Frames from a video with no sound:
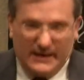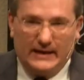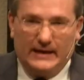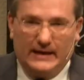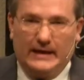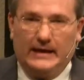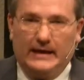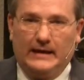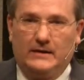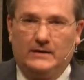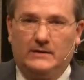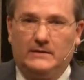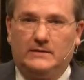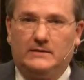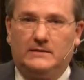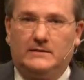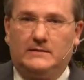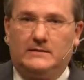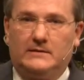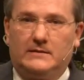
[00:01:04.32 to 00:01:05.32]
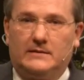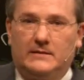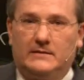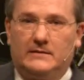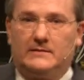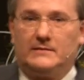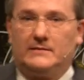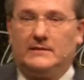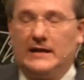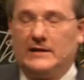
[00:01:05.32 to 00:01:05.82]

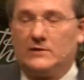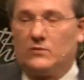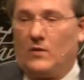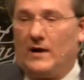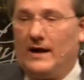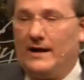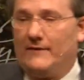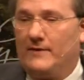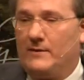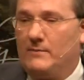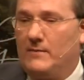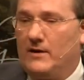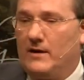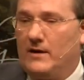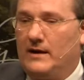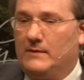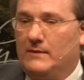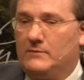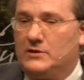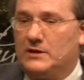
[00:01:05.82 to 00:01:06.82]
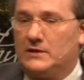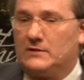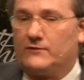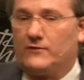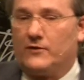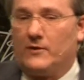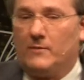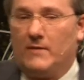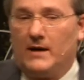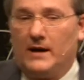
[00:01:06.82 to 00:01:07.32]
his wife had married him just
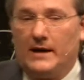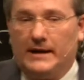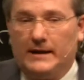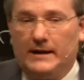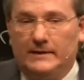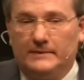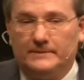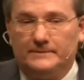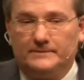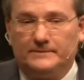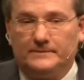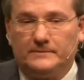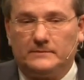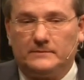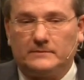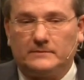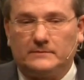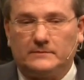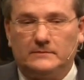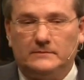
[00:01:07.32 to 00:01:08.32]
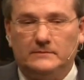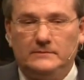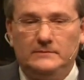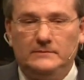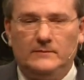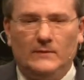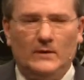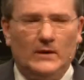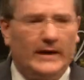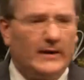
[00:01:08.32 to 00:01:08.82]
for money.
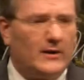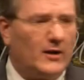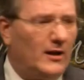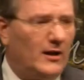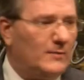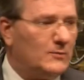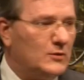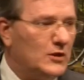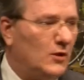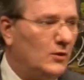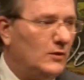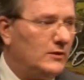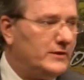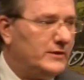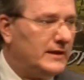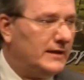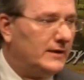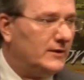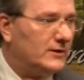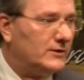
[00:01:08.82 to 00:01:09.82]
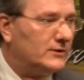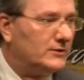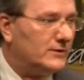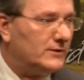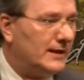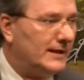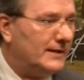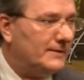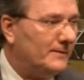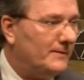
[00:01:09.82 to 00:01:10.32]
They call them gold diggers,
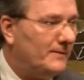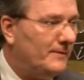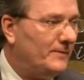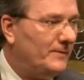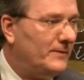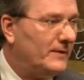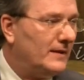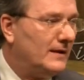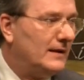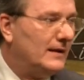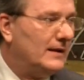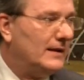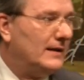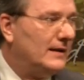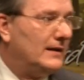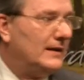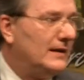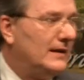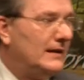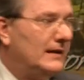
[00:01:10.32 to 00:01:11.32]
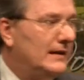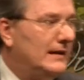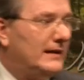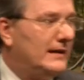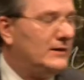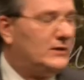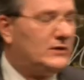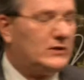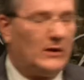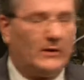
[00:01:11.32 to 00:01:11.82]
right?
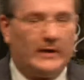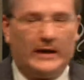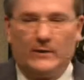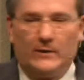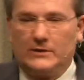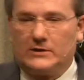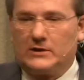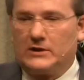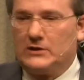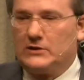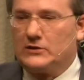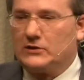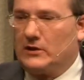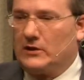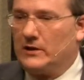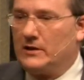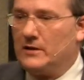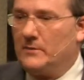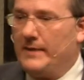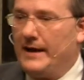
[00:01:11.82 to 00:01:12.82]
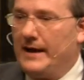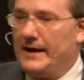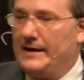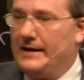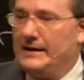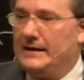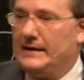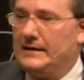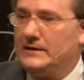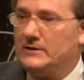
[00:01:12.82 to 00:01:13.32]
And so he was concerned about it,
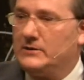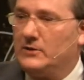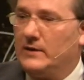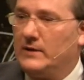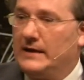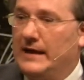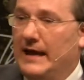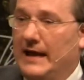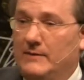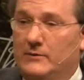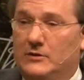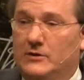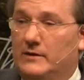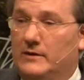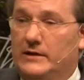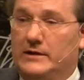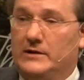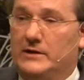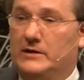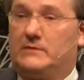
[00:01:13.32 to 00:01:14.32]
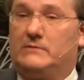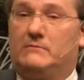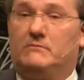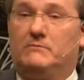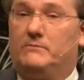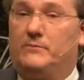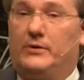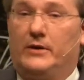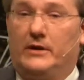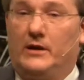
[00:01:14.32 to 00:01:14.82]
and so he came to her and he just
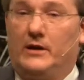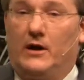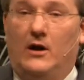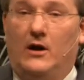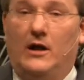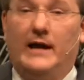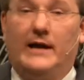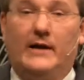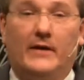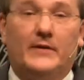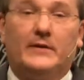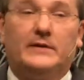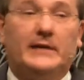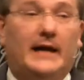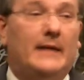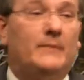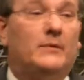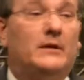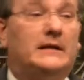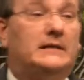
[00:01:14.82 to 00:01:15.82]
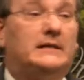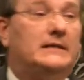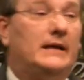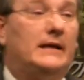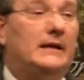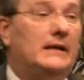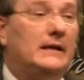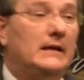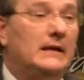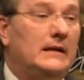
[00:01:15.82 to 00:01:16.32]
put it all out on the table. He said,